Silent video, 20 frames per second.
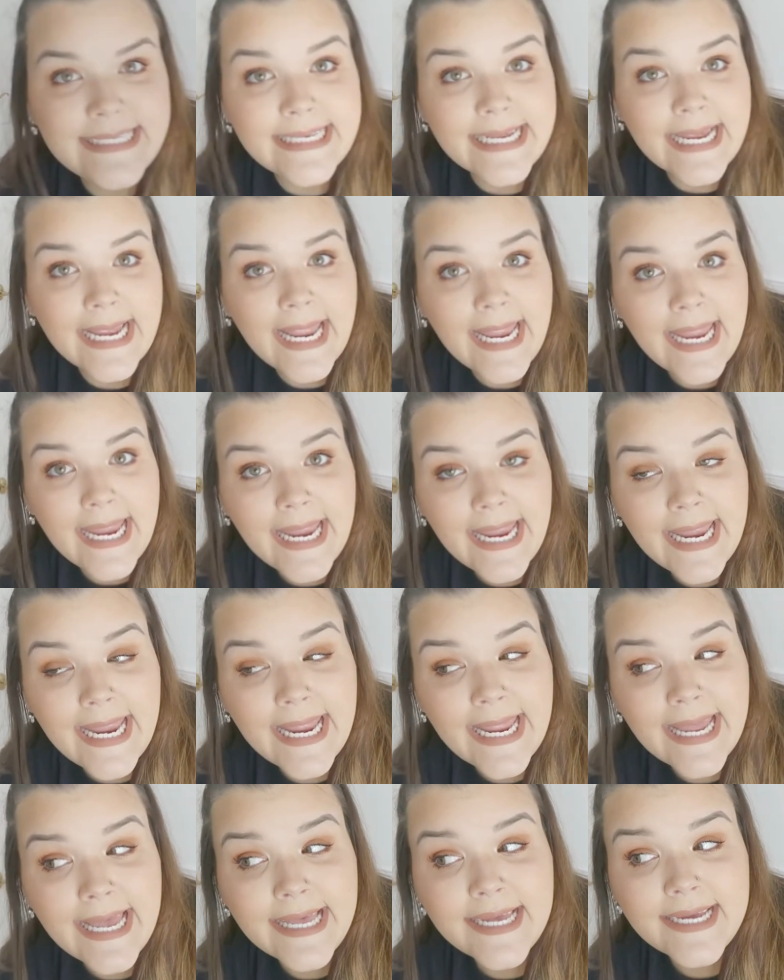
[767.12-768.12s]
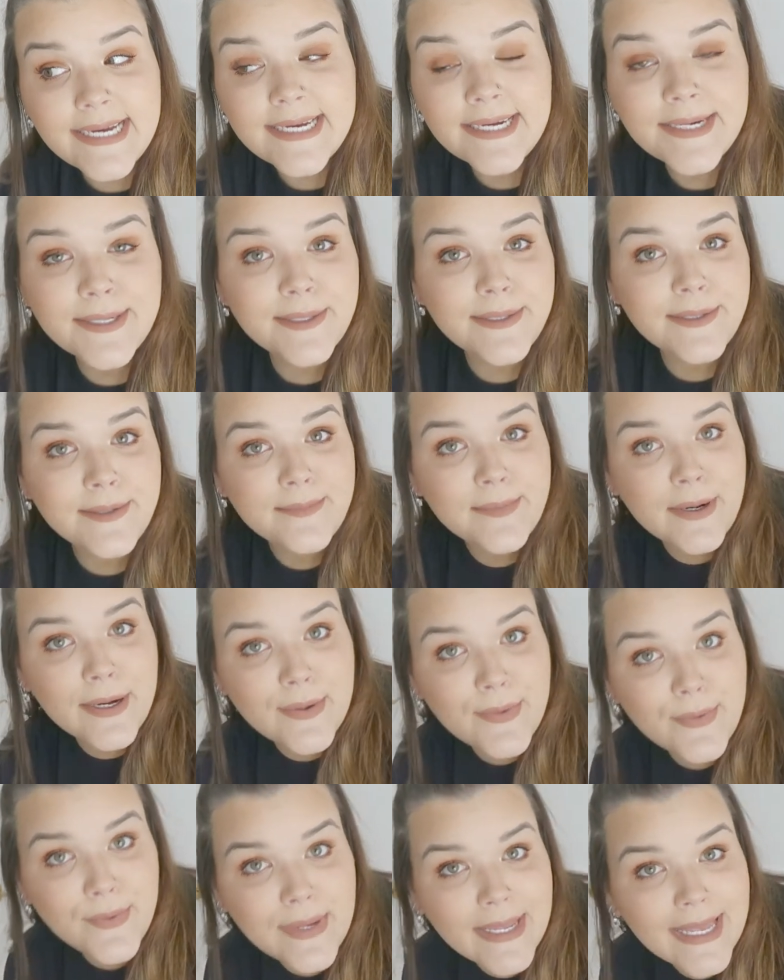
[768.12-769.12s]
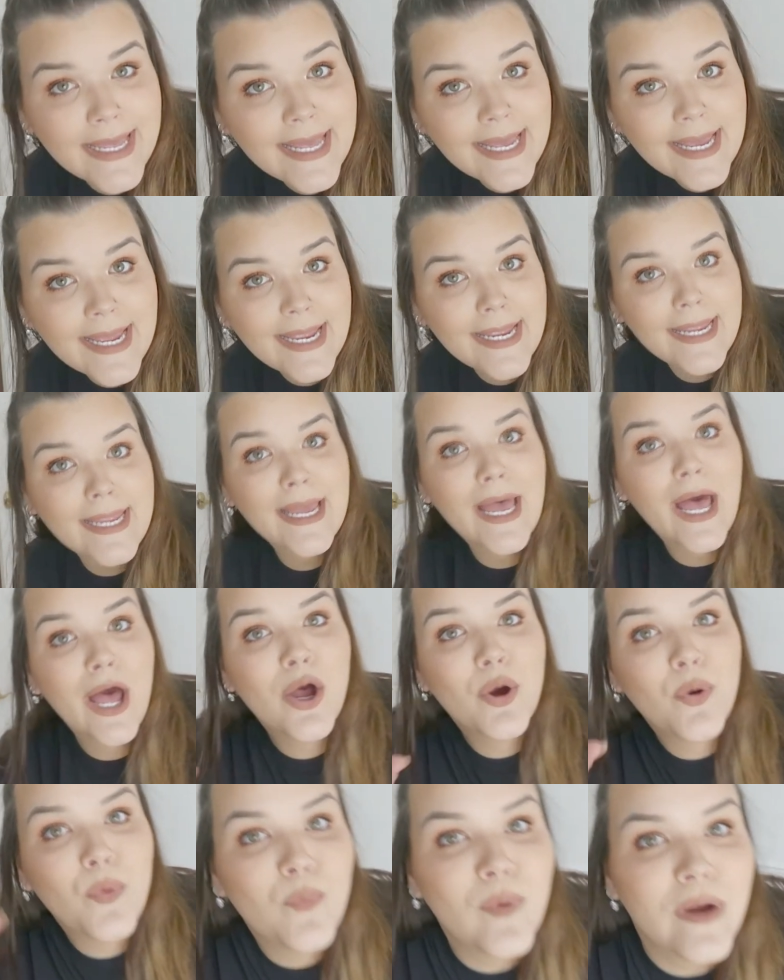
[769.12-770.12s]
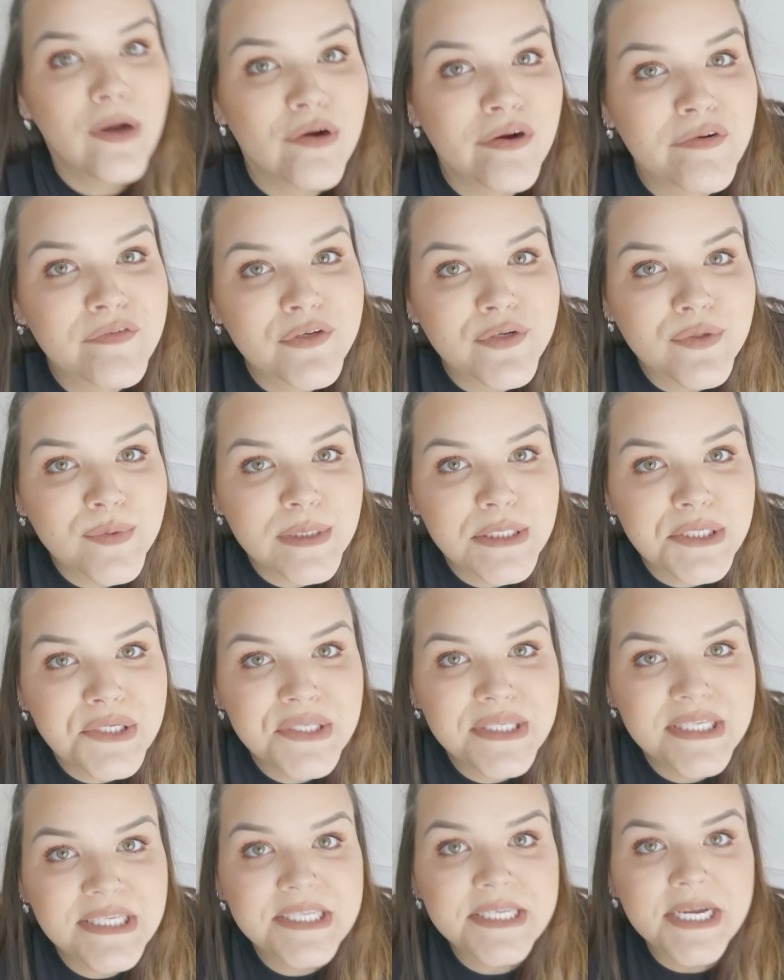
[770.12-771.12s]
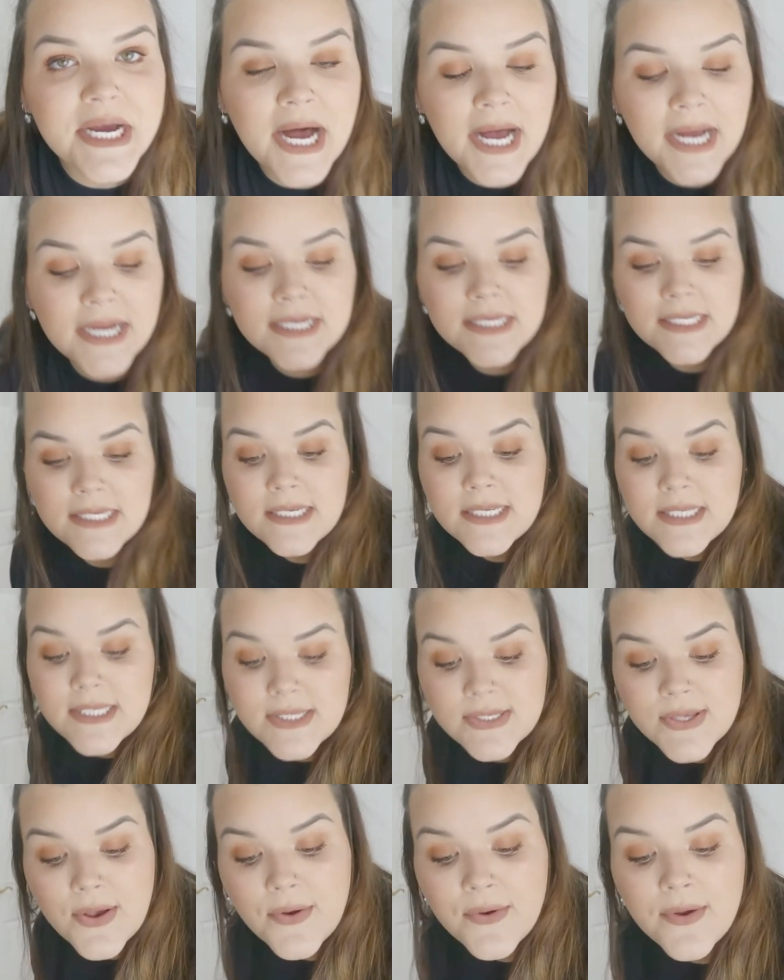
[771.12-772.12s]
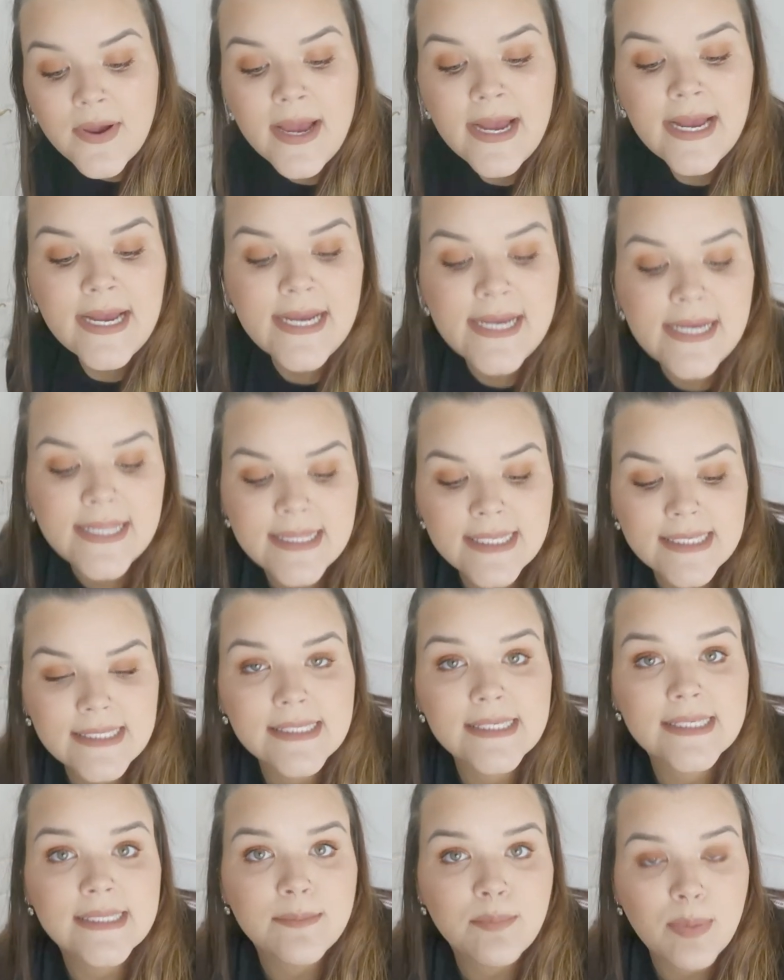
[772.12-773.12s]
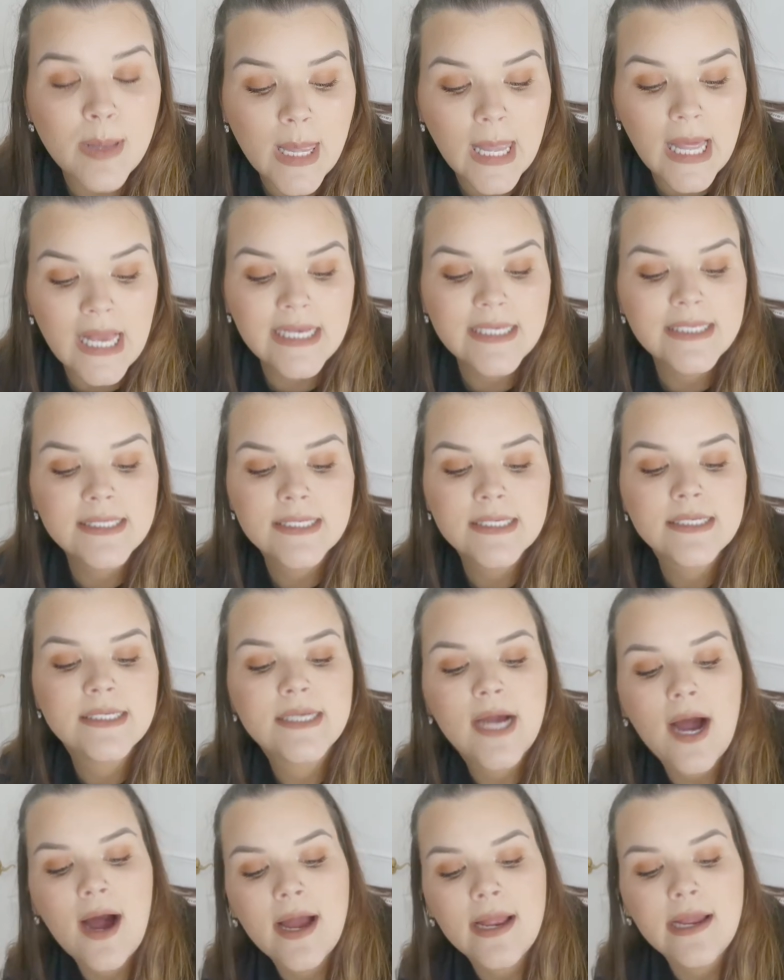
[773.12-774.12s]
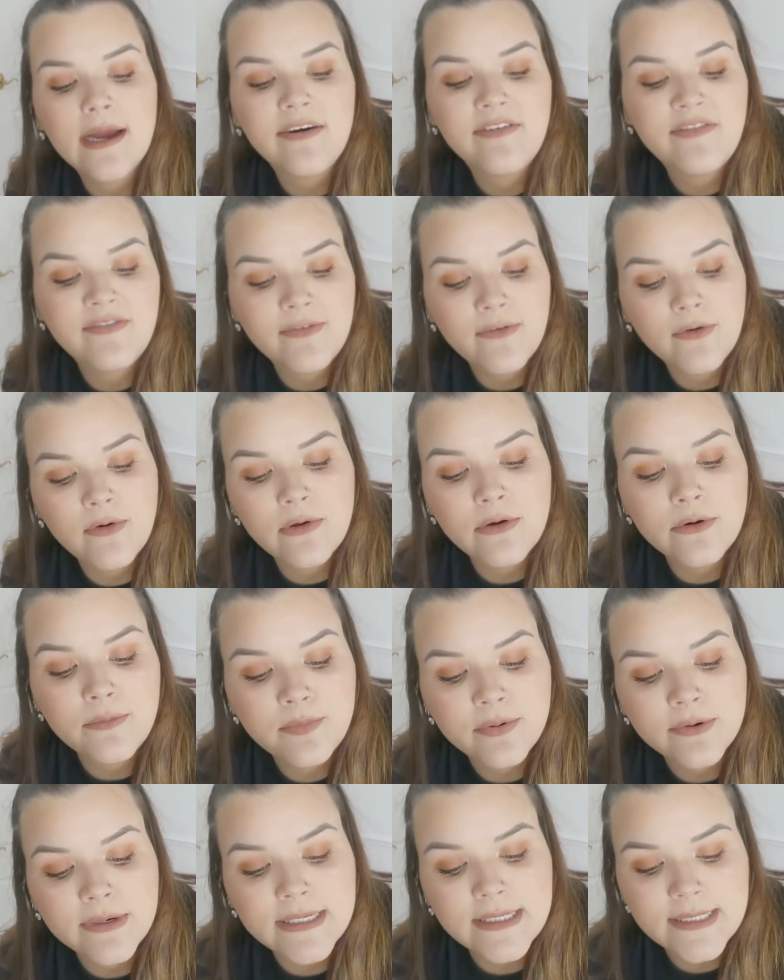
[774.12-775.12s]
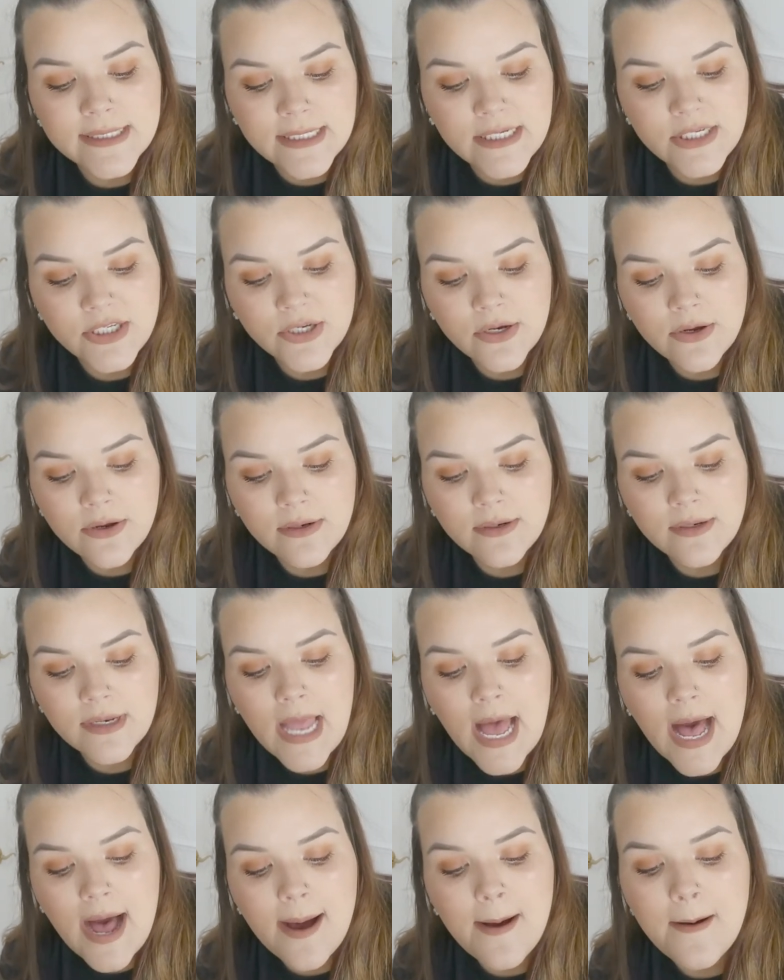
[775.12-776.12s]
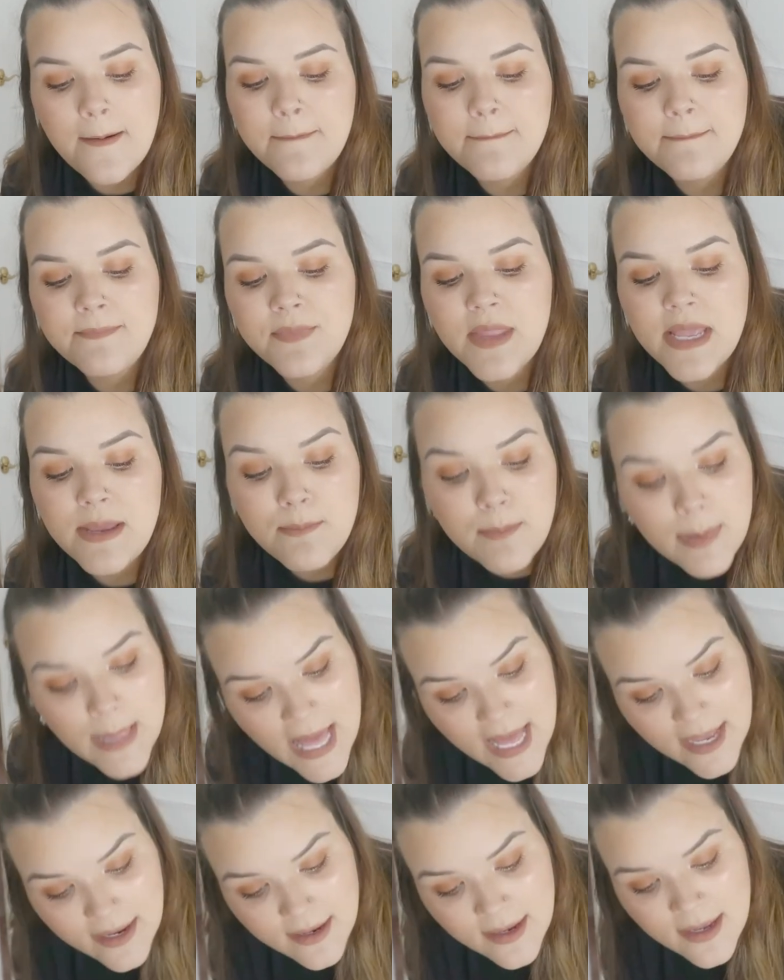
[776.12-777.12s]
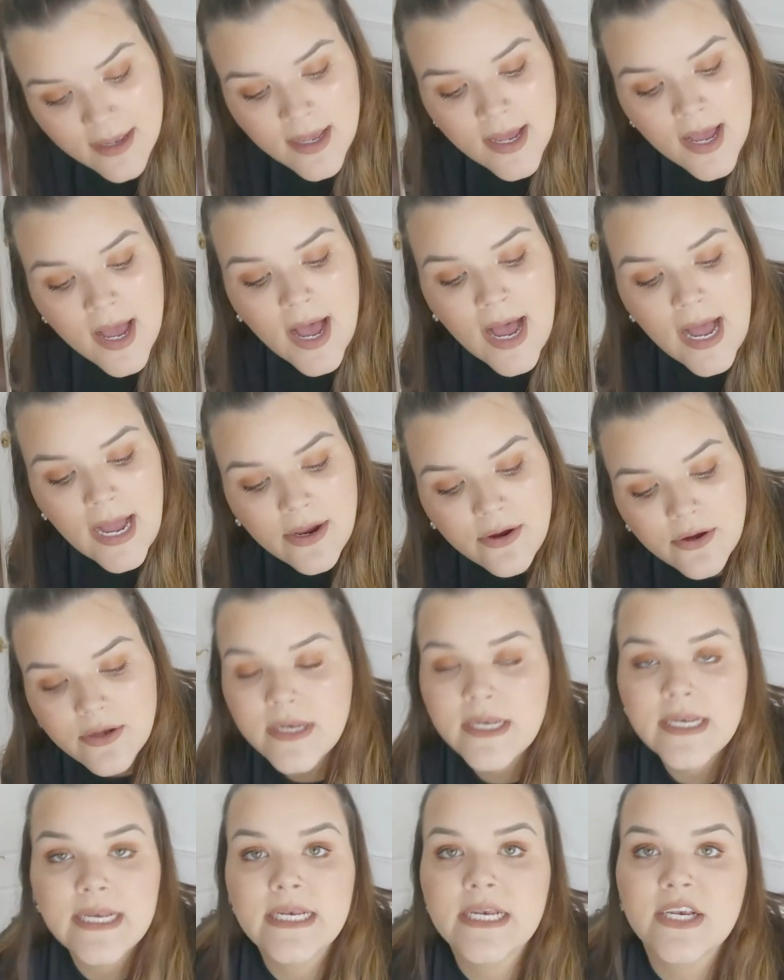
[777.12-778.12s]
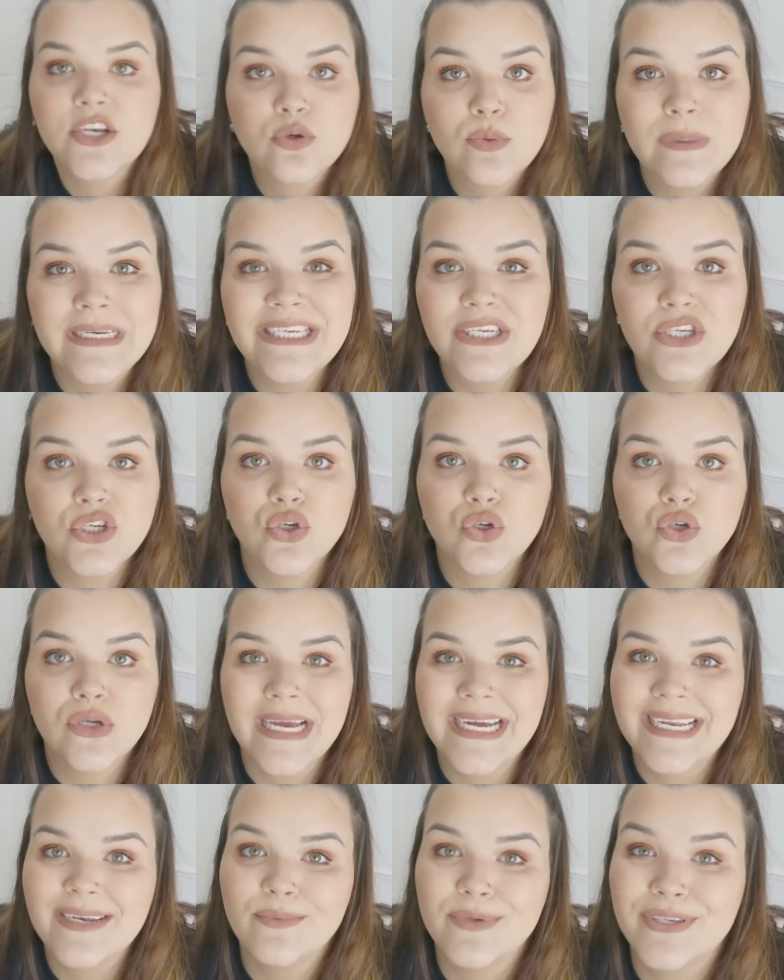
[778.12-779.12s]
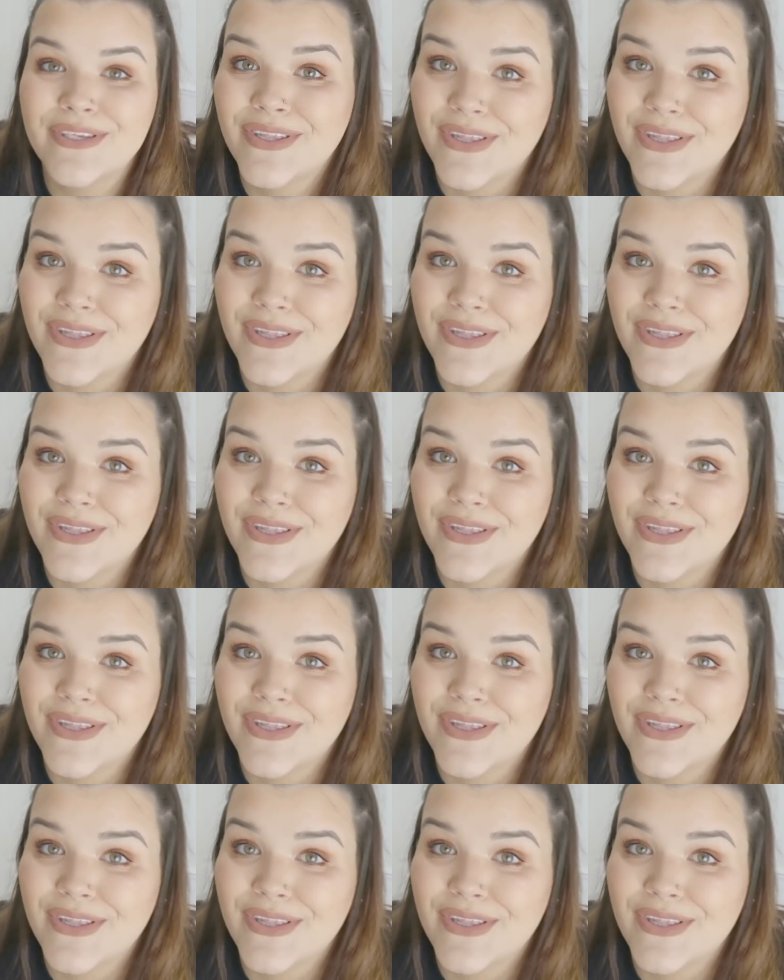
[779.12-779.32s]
Damn, okay, we're off to a good start. So this is the Plus Tiger foil print t-shirt in black. I got it in a 22 and it was